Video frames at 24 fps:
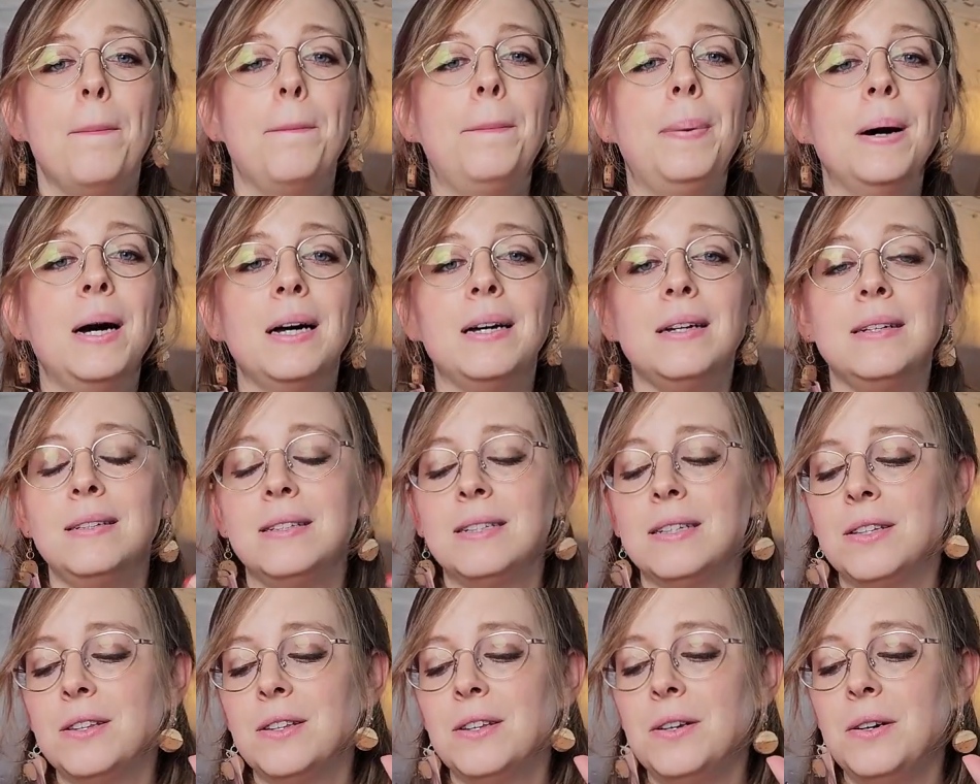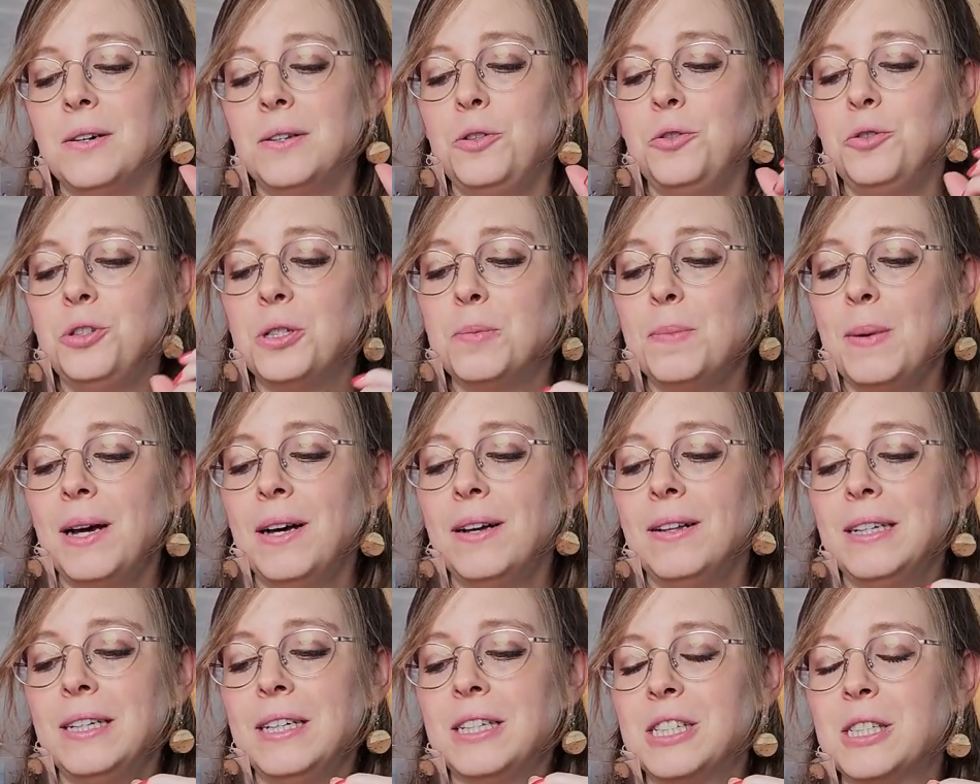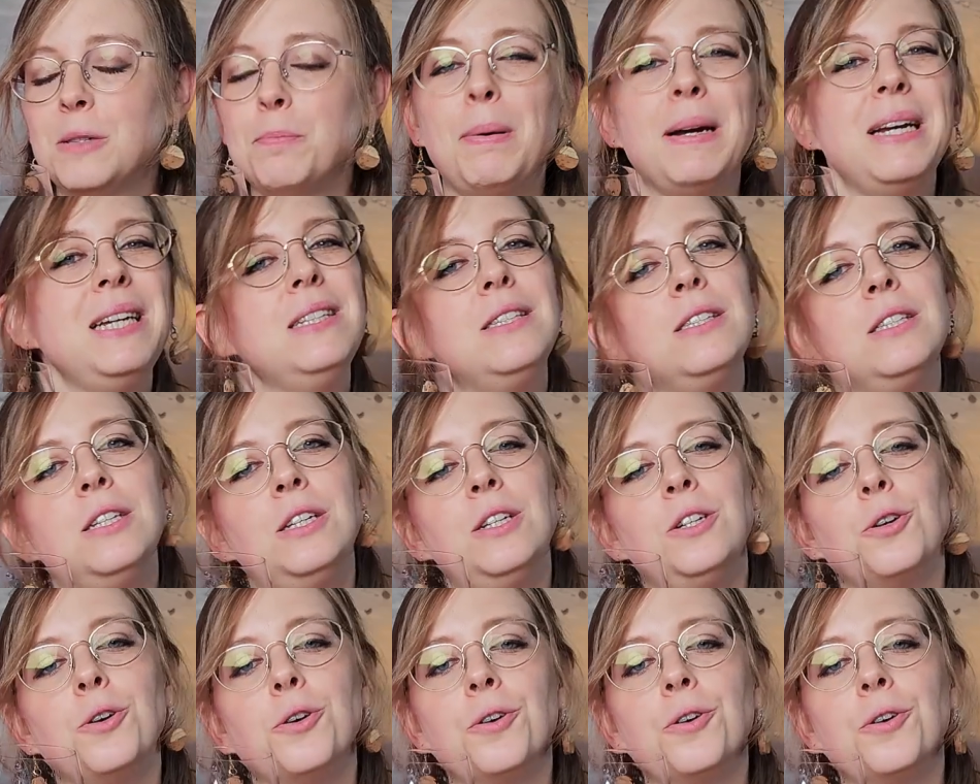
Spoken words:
but you smell a spicy,